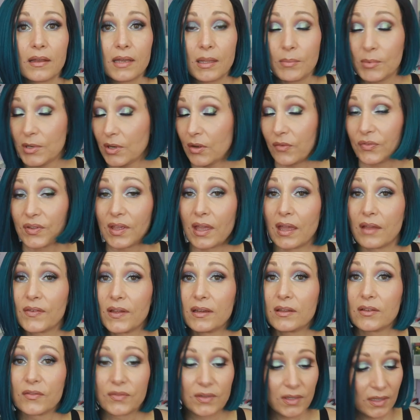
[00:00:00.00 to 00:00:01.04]
Let me know if you have
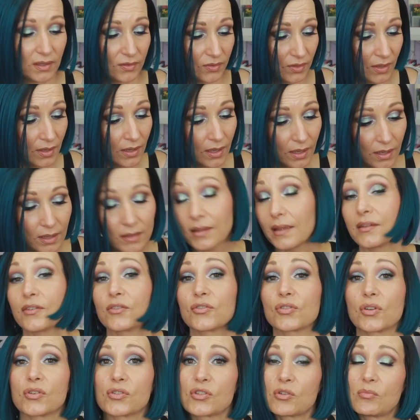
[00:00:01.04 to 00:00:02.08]
any of these. Uh, thank
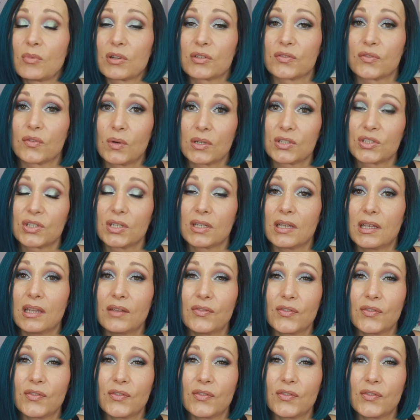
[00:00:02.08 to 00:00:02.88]
you so, so much for watching.